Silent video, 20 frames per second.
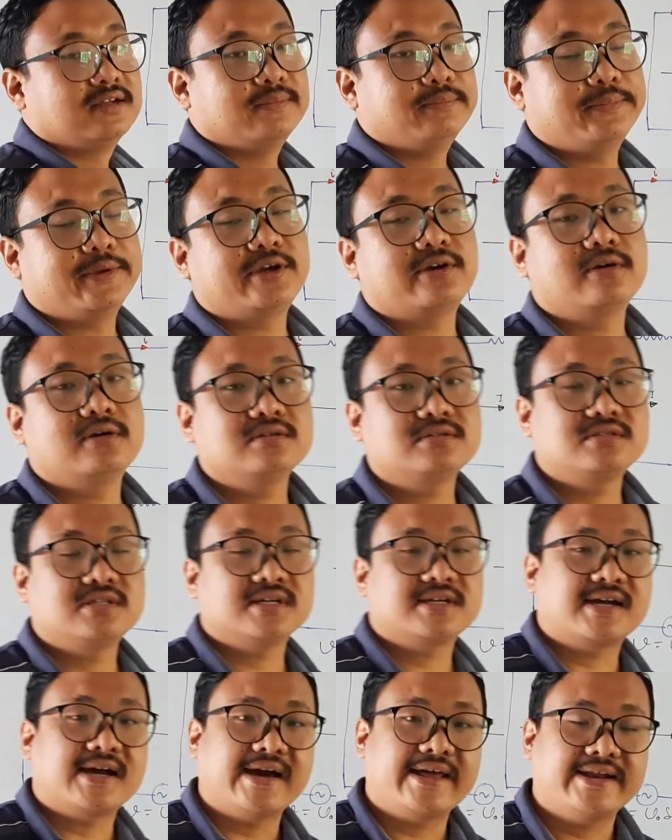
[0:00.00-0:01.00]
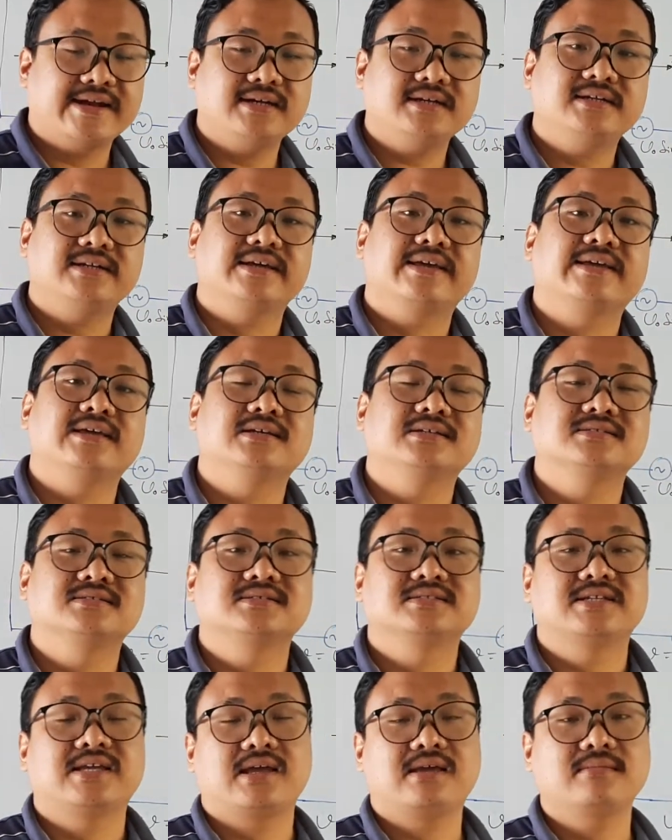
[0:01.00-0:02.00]
because the current is
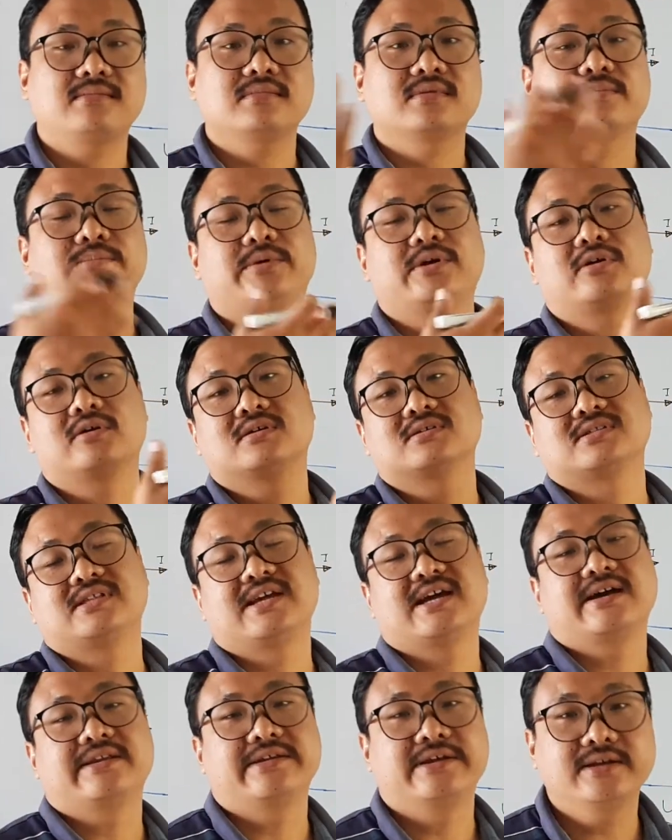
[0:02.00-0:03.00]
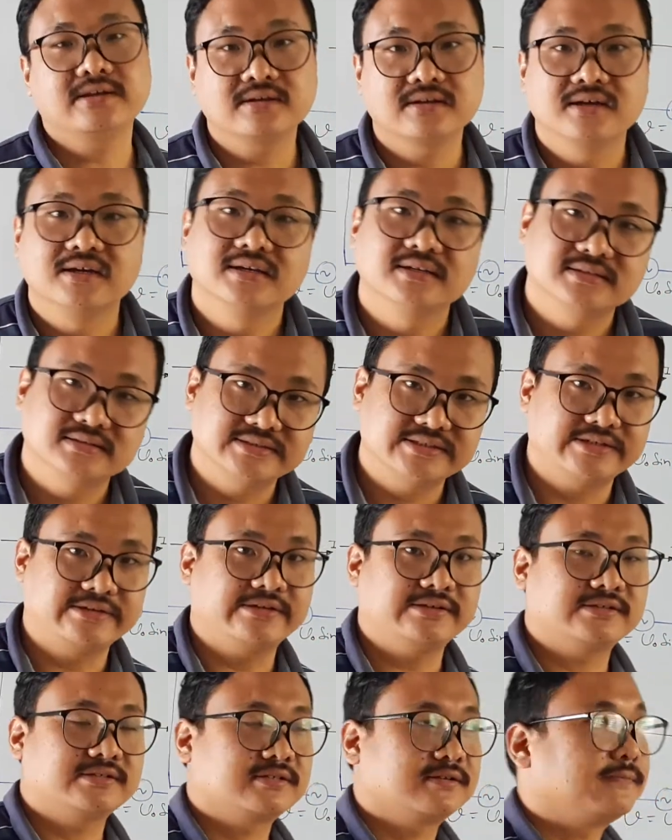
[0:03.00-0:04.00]
same, because they are in
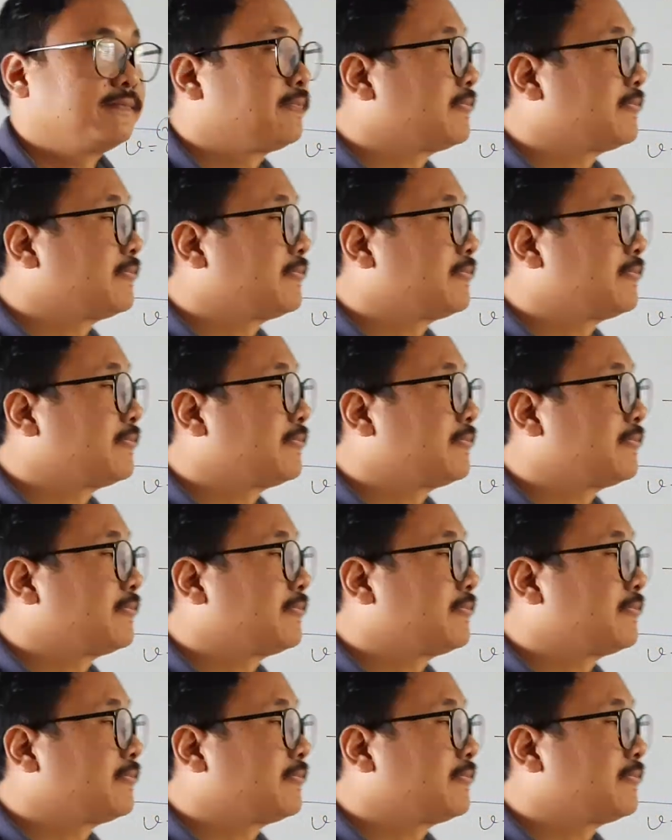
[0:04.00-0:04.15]
series.